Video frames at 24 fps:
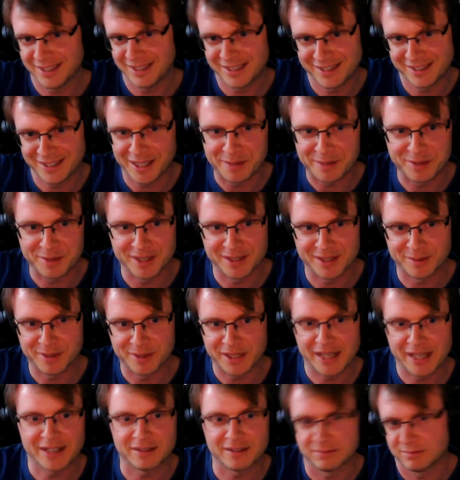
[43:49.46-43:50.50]
type system
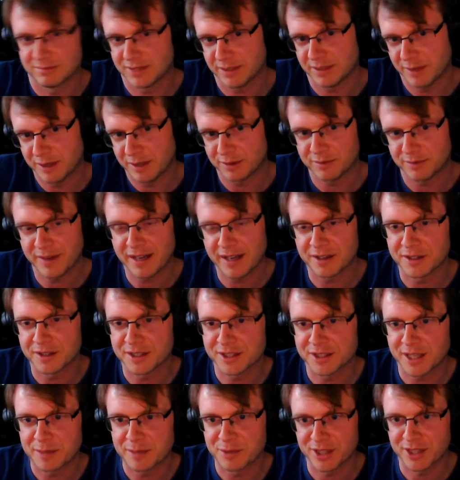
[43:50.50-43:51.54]
it'll fail on the
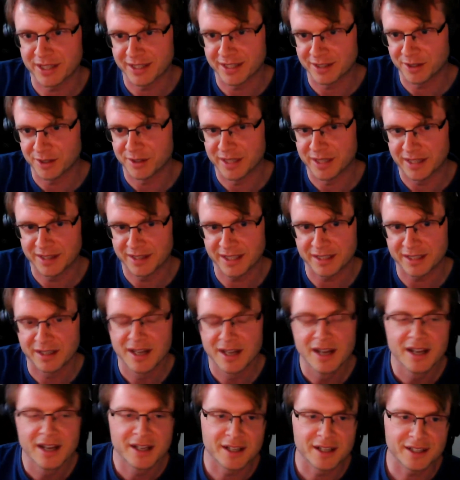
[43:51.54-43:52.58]
type checking on that thing.
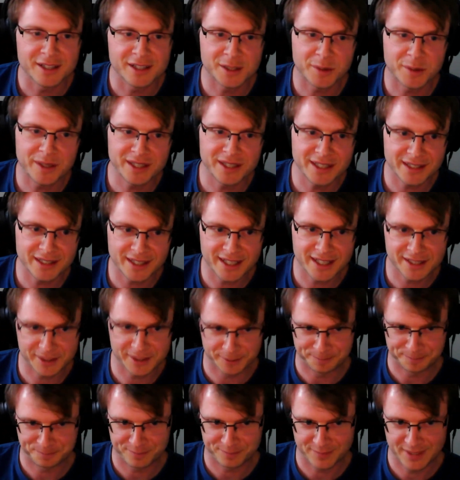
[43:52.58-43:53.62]
So I think there's
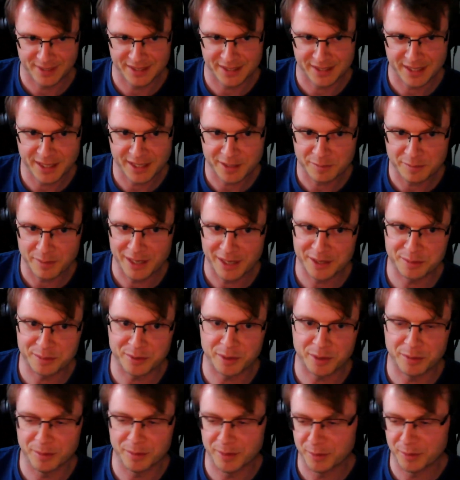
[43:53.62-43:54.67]
a kind of meta
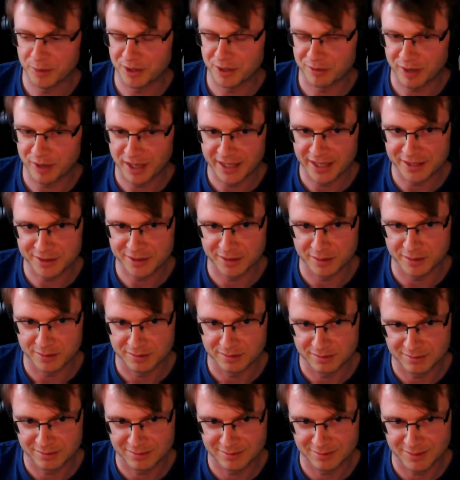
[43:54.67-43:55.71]
problem that will arise on
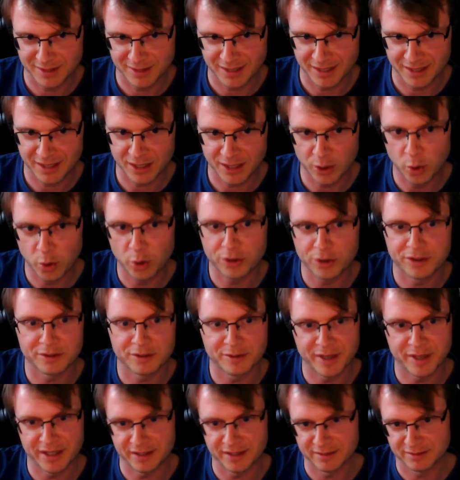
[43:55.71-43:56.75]

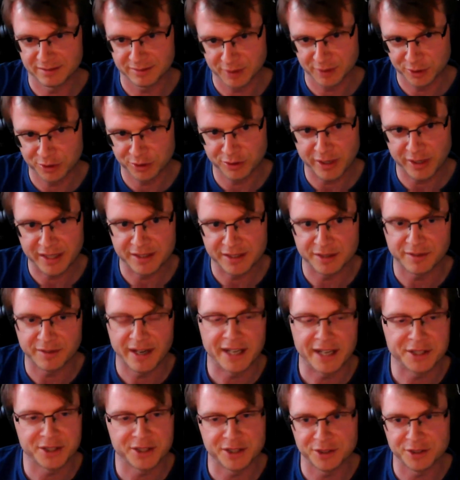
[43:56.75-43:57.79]
authoring strings of
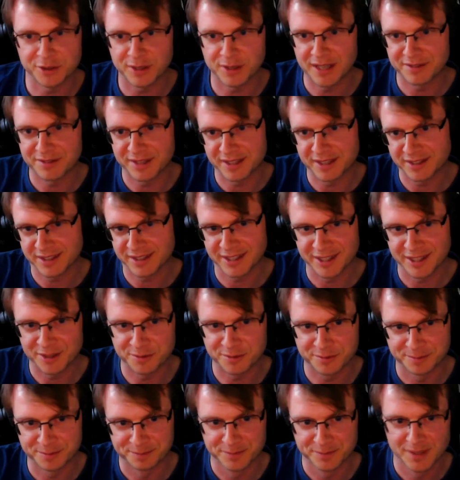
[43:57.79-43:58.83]
hashes. You'll have this kind
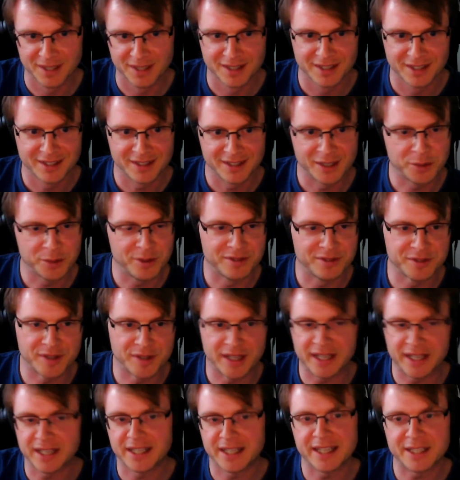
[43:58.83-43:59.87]
of the equivalent
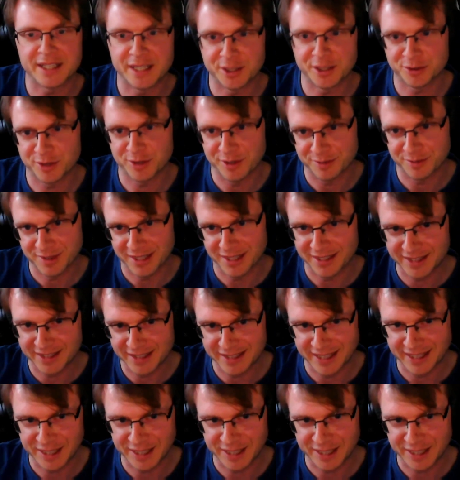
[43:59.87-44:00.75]
of a Git history for these